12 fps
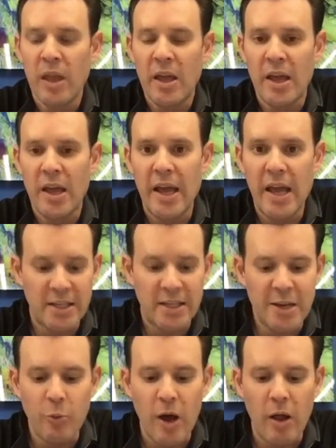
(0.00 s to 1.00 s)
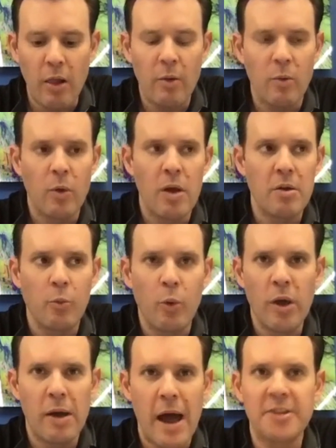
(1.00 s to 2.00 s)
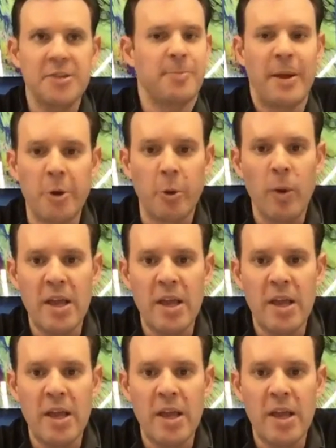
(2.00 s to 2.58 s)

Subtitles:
And I said, well, how do you spend your week?